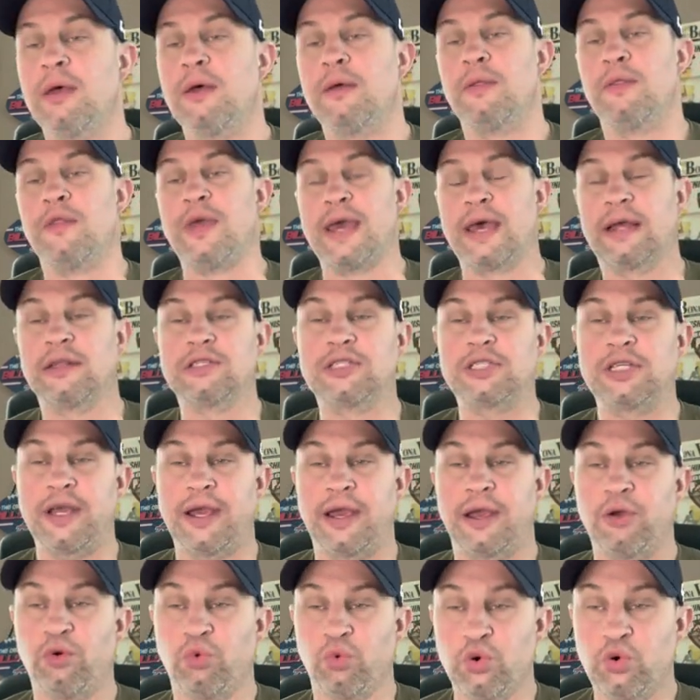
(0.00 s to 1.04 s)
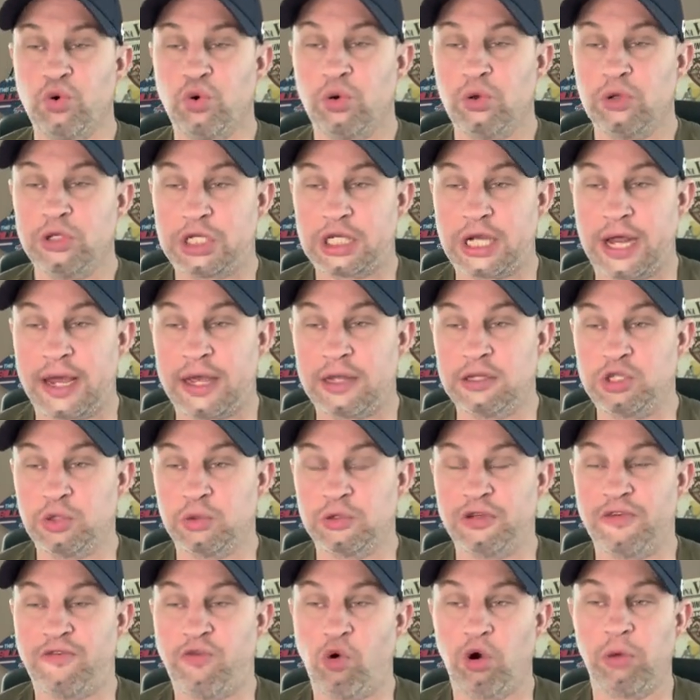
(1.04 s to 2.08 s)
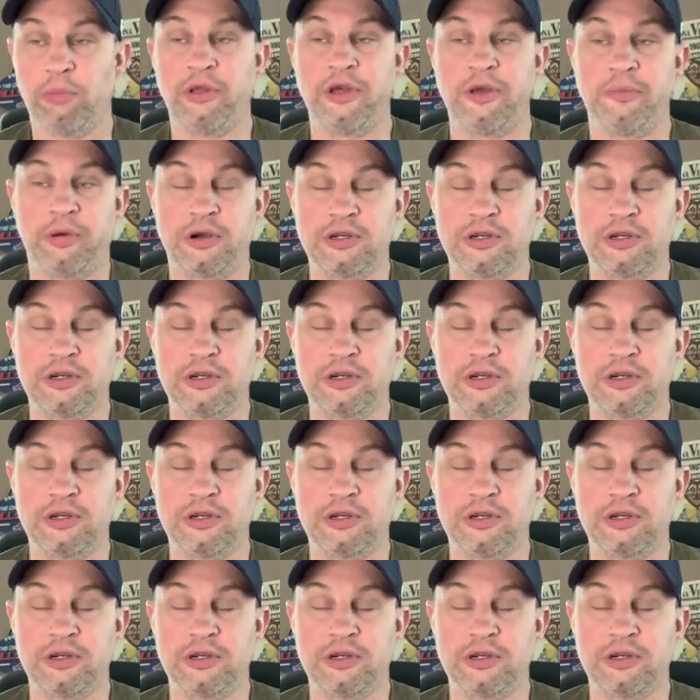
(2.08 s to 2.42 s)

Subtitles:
the NCAA rule change was formally